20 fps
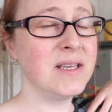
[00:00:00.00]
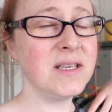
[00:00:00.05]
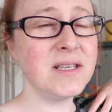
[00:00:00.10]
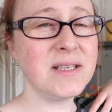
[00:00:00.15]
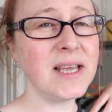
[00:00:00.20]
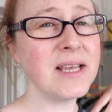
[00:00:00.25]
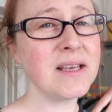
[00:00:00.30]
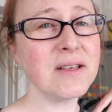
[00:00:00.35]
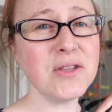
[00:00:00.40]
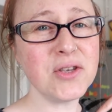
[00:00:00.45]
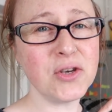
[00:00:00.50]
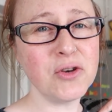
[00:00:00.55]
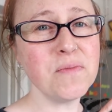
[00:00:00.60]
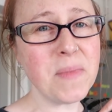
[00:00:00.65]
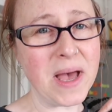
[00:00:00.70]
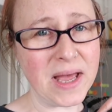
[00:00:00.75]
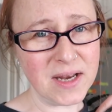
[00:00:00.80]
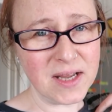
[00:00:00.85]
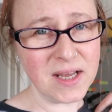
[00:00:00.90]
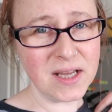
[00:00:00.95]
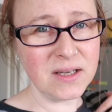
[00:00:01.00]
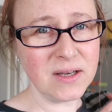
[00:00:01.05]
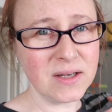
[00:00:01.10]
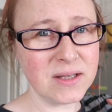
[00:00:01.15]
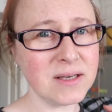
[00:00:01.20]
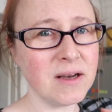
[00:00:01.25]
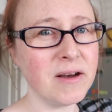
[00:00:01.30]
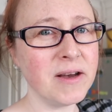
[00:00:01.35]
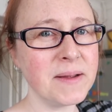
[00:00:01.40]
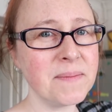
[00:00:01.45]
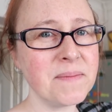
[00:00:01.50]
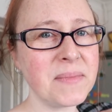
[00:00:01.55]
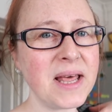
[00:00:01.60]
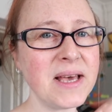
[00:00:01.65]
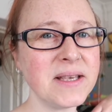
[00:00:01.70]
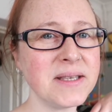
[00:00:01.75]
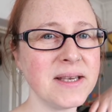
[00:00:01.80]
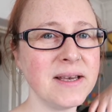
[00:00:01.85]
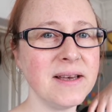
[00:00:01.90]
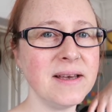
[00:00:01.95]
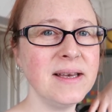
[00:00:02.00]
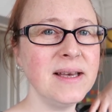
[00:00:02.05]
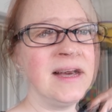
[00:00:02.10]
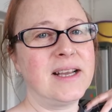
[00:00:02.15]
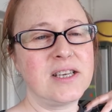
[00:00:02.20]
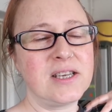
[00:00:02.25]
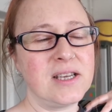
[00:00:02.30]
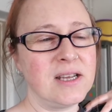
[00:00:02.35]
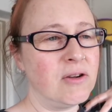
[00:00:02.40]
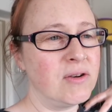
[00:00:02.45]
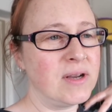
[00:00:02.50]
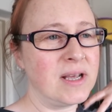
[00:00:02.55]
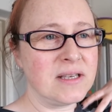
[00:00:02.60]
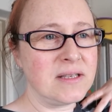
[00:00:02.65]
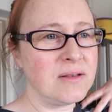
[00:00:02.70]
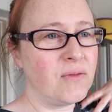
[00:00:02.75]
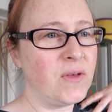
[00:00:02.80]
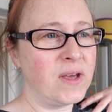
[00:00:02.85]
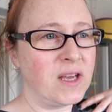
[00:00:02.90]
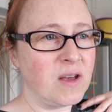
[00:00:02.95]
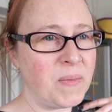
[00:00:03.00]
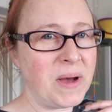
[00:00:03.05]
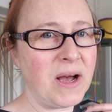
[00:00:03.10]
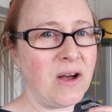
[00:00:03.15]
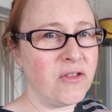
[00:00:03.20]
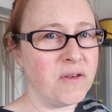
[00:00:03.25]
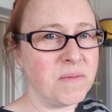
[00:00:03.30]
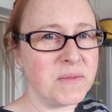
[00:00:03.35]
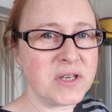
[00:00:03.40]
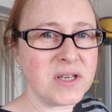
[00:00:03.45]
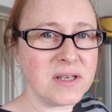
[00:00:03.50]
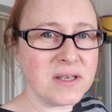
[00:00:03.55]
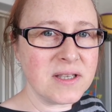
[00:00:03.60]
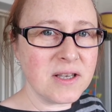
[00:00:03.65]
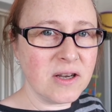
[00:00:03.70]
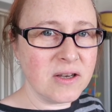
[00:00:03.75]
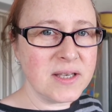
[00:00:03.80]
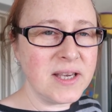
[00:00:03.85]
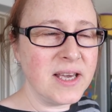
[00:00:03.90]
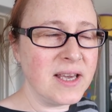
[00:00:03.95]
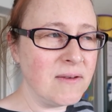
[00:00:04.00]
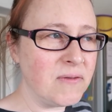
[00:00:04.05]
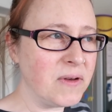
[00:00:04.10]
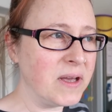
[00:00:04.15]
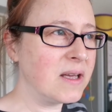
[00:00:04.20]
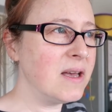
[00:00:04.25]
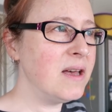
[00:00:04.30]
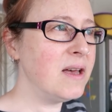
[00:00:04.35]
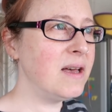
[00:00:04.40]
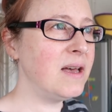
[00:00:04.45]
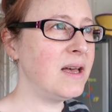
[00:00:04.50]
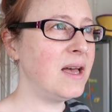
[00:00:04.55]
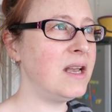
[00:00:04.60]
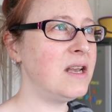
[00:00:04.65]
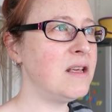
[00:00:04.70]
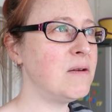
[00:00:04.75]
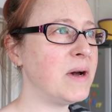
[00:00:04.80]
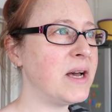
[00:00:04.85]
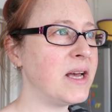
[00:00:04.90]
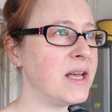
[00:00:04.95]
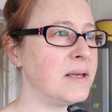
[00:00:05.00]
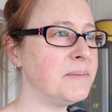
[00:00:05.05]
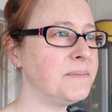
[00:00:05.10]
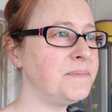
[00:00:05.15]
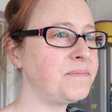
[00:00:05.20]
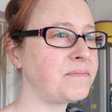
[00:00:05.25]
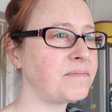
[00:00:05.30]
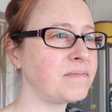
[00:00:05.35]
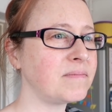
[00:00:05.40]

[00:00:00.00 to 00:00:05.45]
She's taken too many in her time, bless her, and she only has to think about them and she starts heaving. Anyway,